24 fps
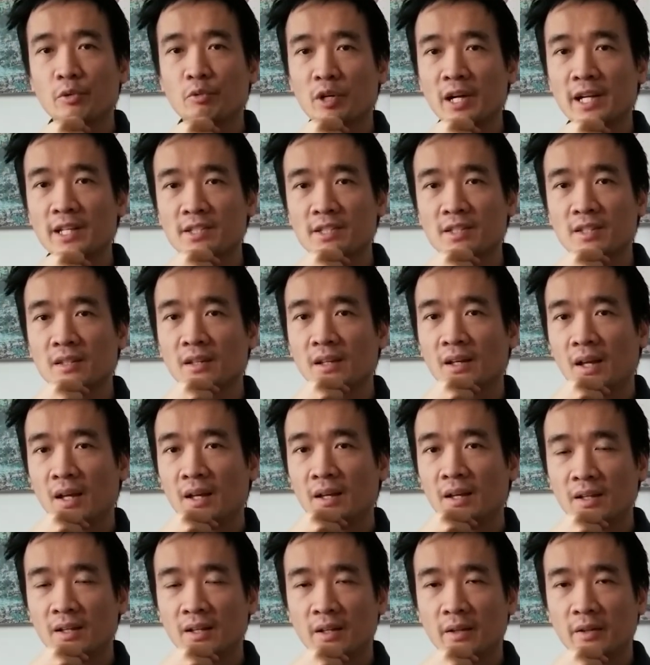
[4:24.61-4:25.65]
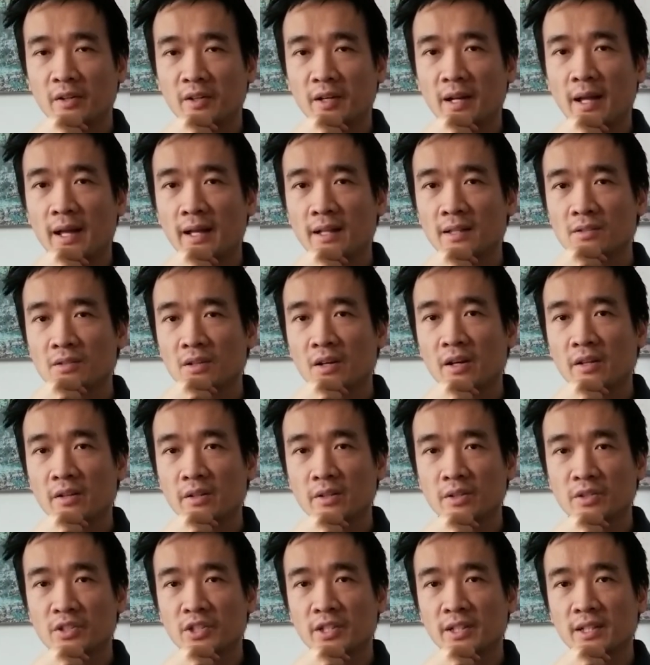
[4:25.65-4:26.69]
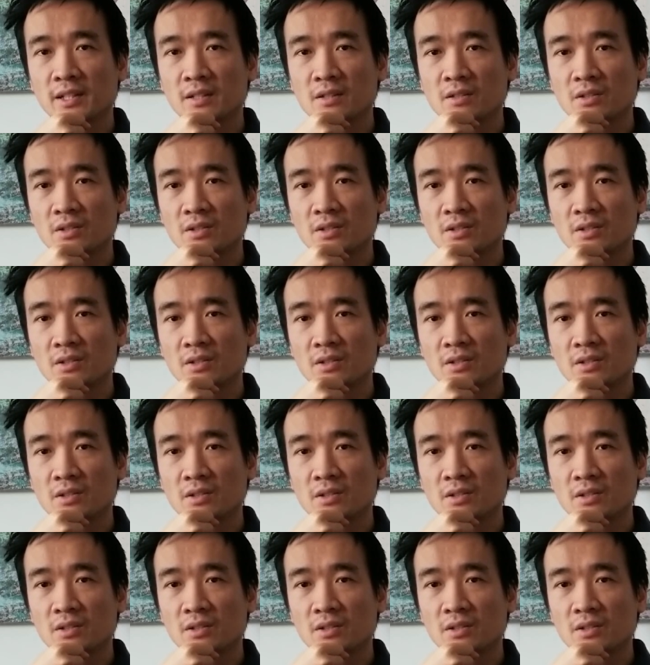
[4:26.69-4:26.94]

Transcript: rest their hands on their chin.